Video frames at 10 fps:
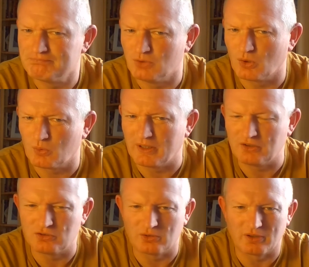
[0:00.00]
Not
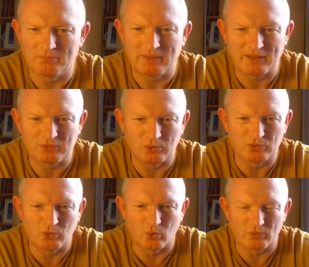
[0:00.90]
quite sure. Might have to go
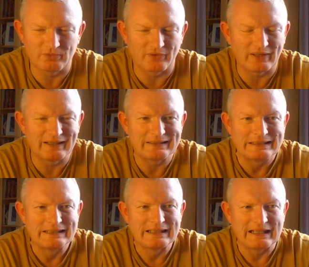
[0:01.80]
to court for that.
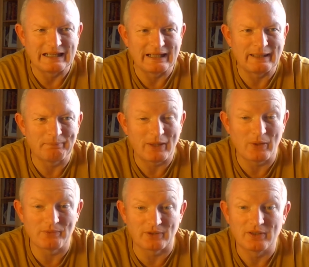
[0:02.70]
Um,
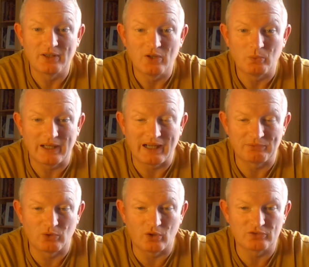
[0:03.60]
however, we
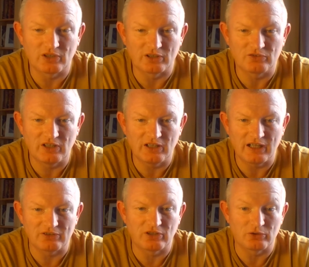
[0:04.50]
have got Tunnock's tea
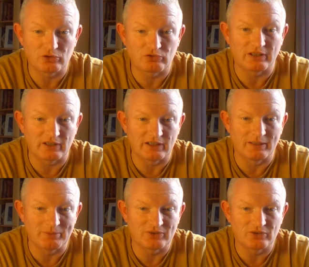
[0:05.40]
cakes now strictly
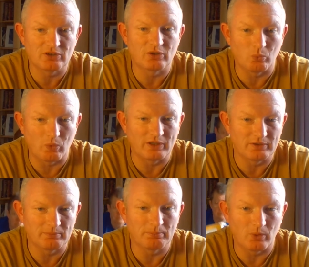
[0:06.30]
limited to
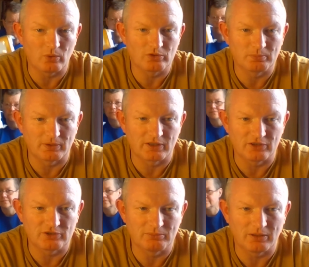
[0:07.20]
one box per
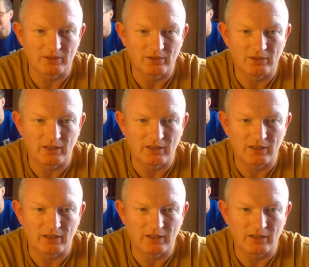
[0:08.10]
customer.